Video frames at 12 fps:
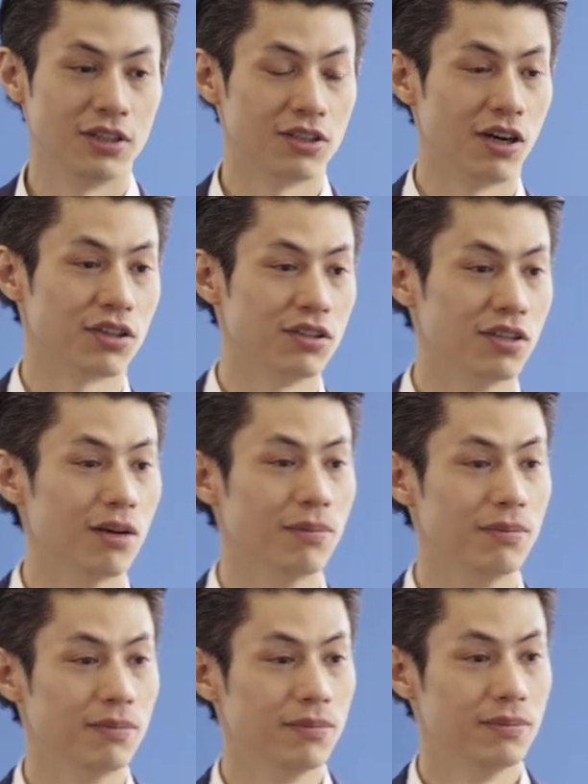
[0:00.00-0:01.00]
that you talk to them?
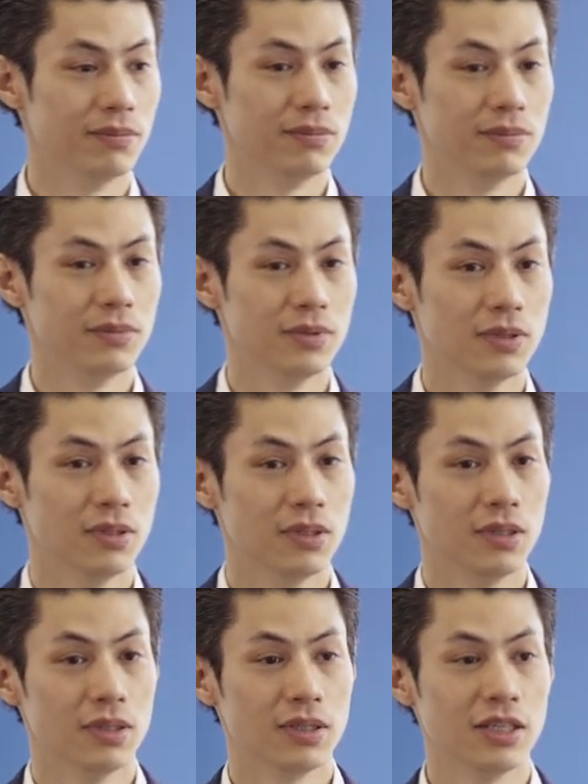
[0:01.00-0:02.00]

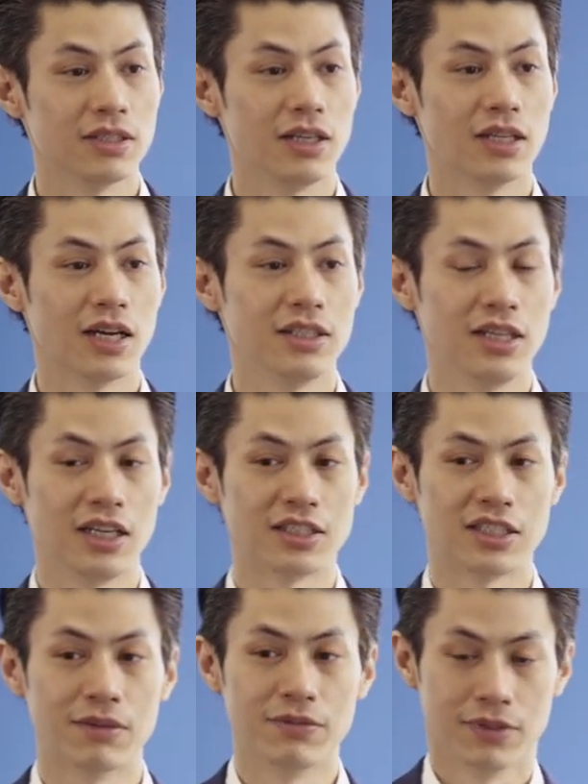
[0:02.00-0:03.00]
They say that it takes
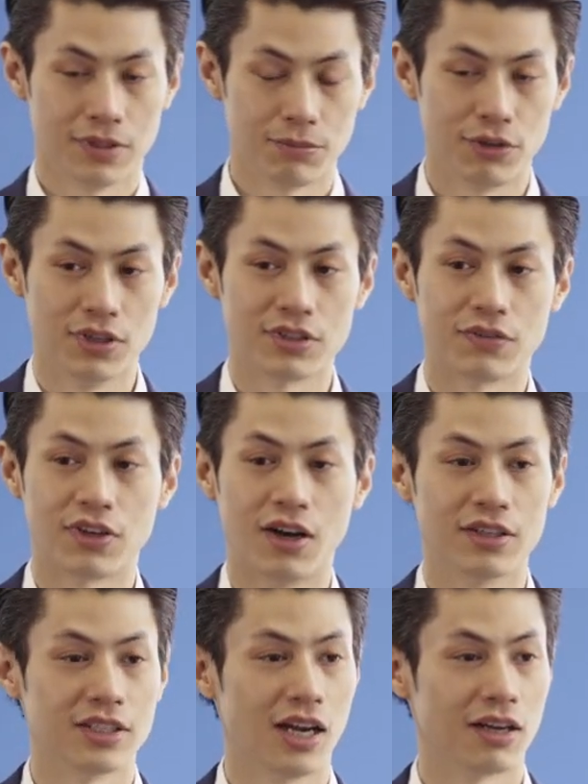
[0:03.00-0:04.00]
7 points of
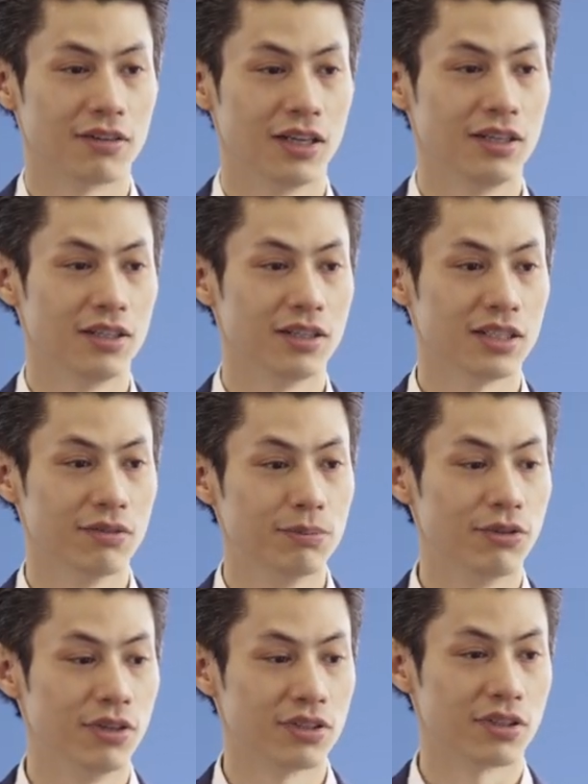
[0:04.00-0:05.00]
contact, right?
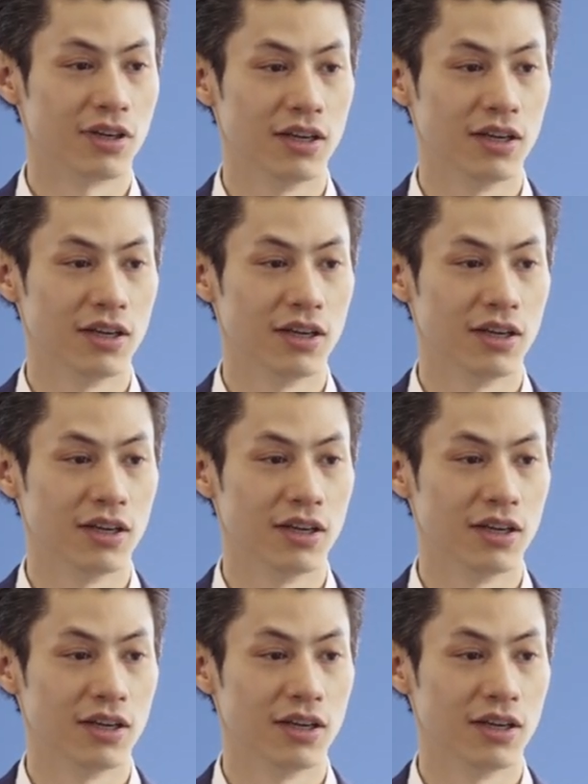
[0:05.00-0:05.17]
7 points of